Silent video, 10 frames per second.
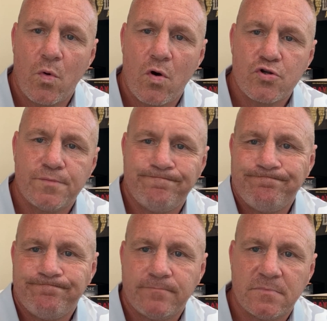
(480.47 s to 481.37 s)
wars.
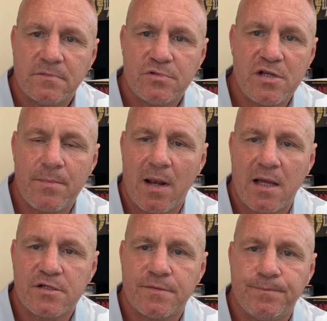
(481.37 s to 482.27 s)
Simple
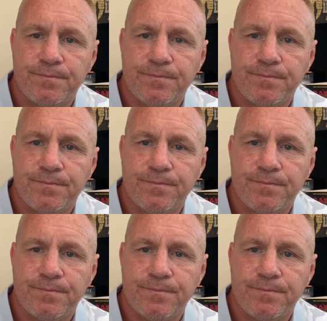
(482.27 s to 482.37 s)
as.